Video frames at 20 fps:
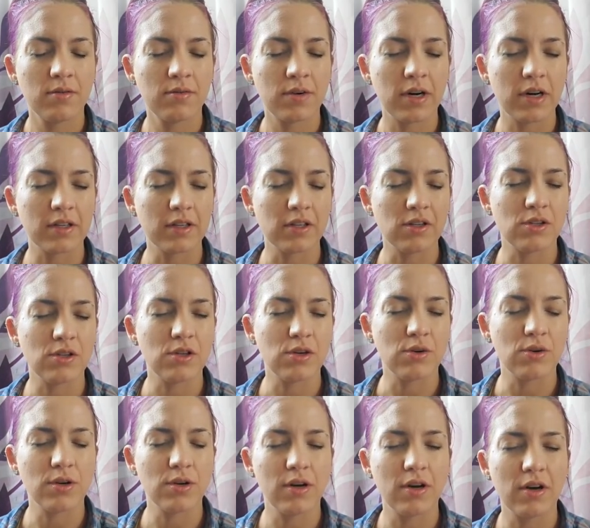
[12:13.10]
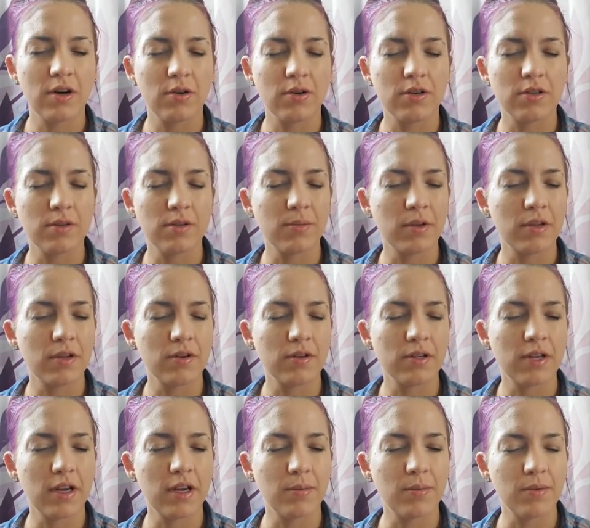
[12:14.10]
practice yoga or some other
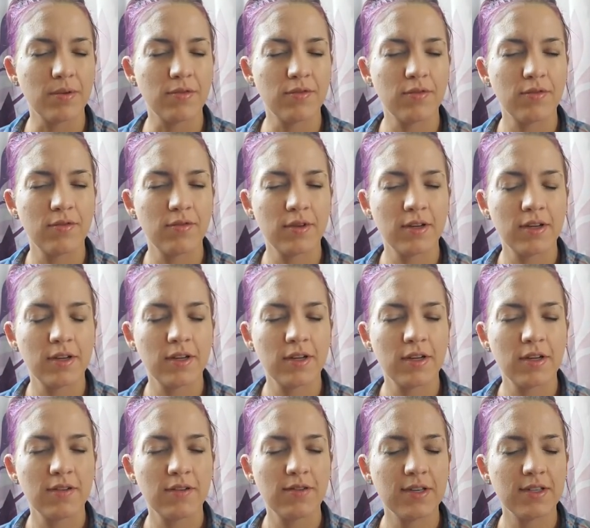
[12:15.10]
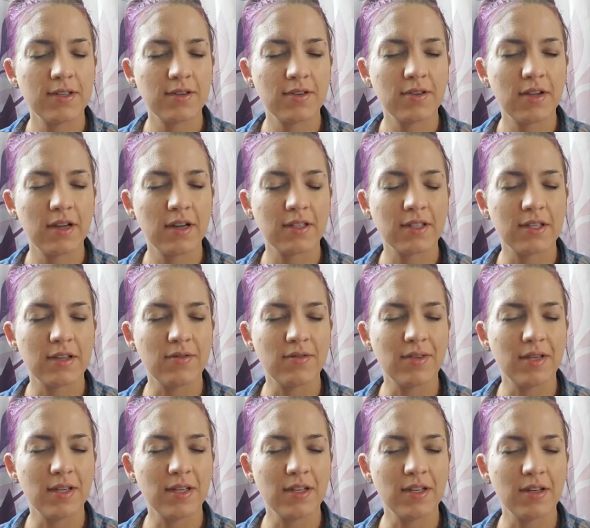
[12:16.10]
type of physical
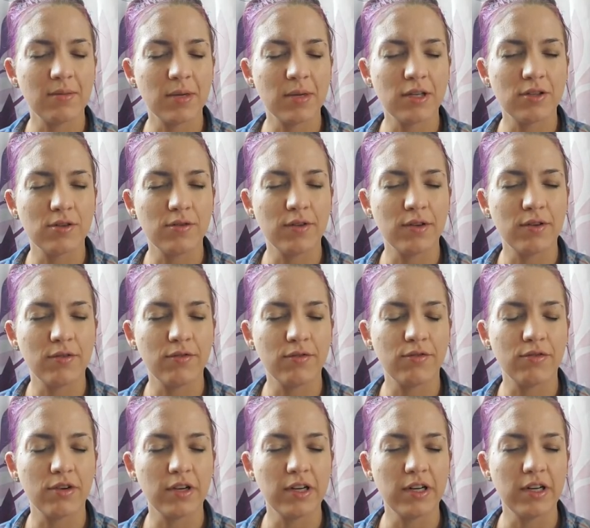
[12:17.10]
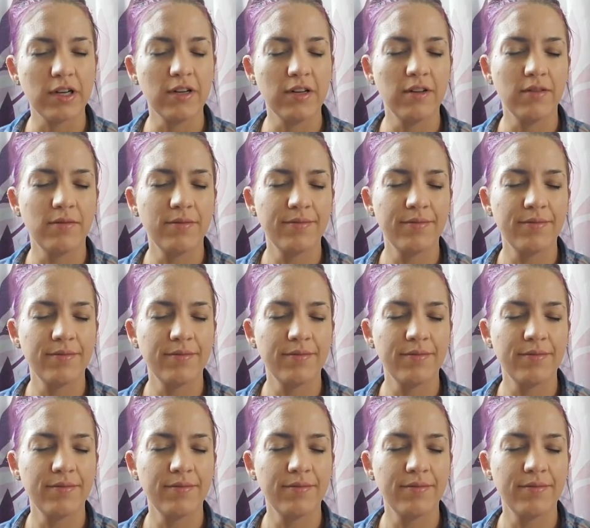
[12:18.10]
activity that makes you feel free.